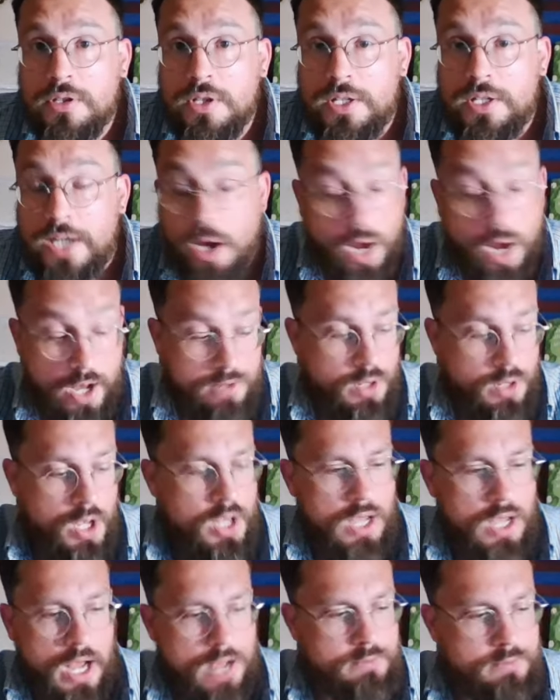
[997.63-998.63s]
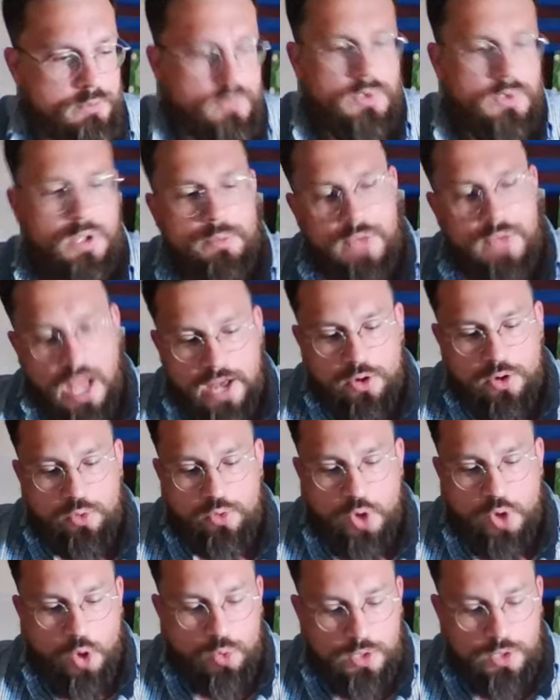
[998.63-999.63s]
Now, I
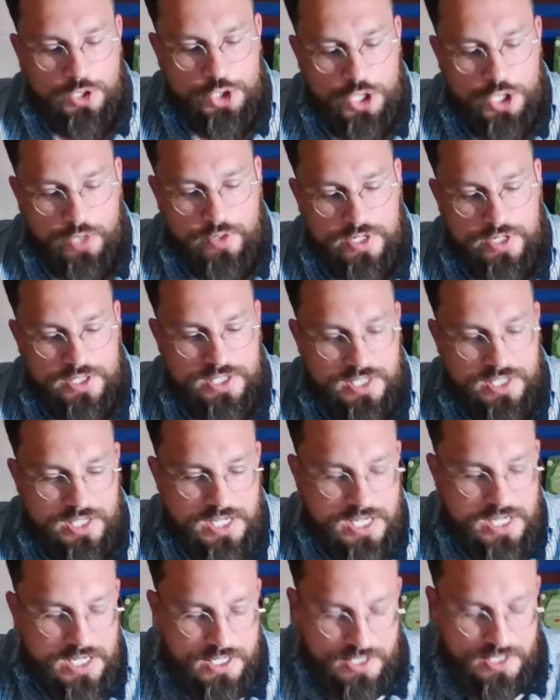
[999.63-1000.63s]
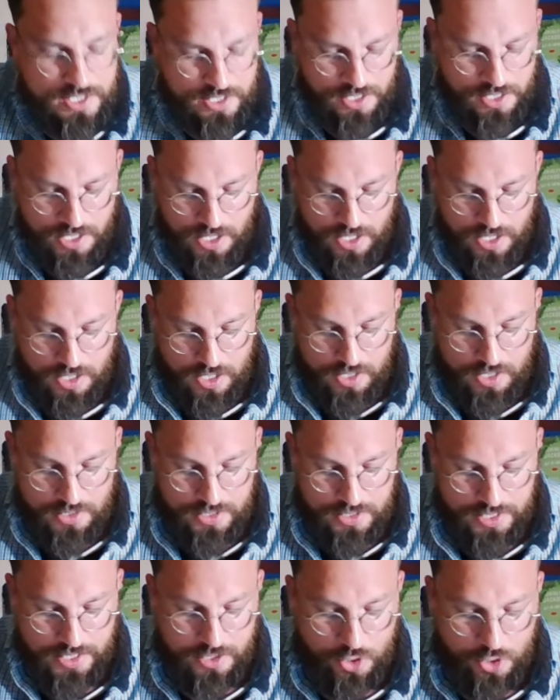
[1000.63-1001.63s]
don't know Legarius Sneed's
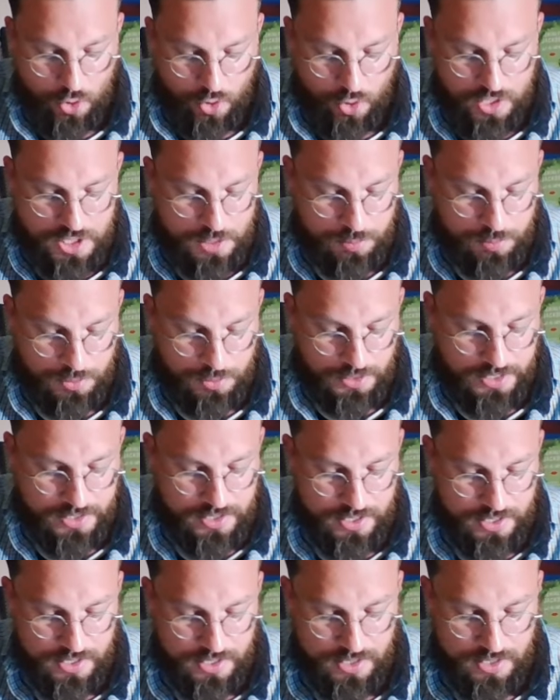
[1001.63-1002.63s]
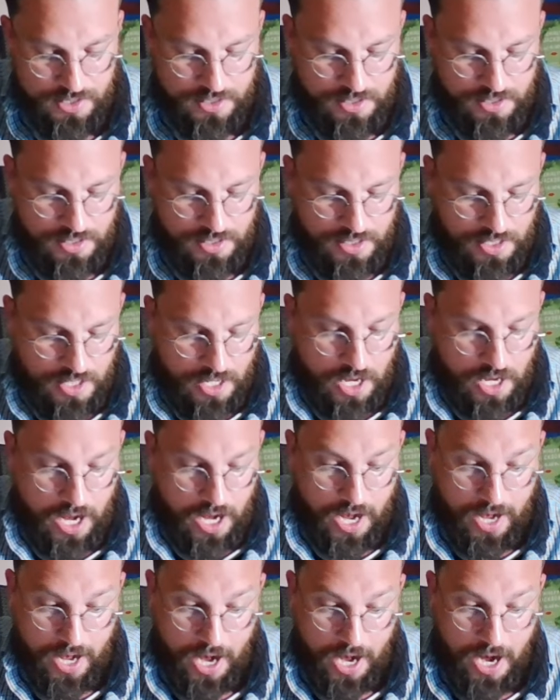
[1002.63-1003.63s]
10-yard split.
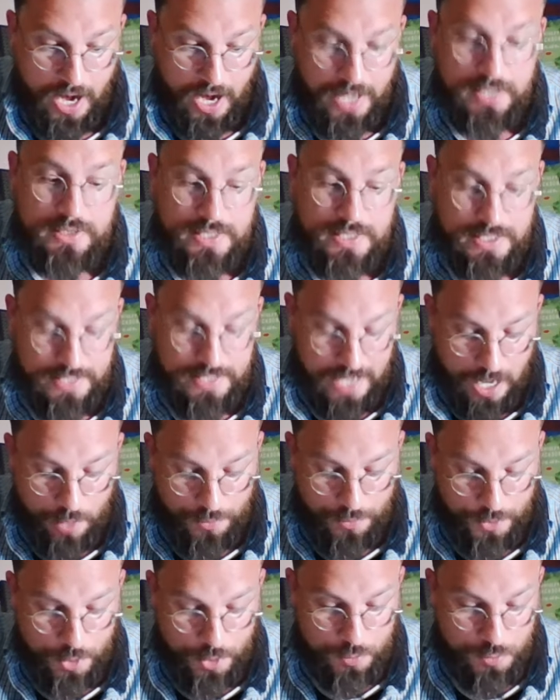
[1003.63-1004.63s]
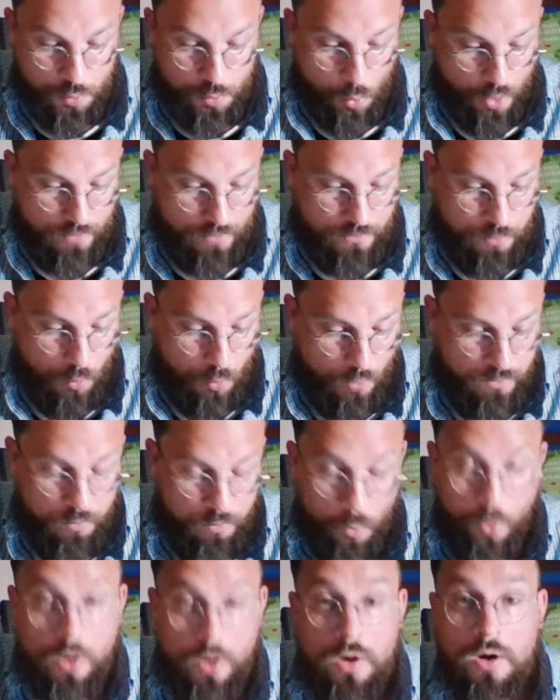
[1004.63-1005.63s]
I highly doubt that it was
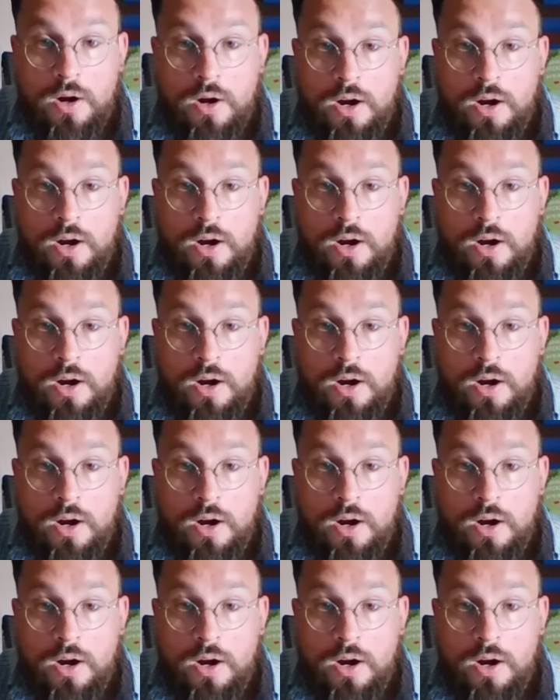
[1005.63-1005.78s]
1.44.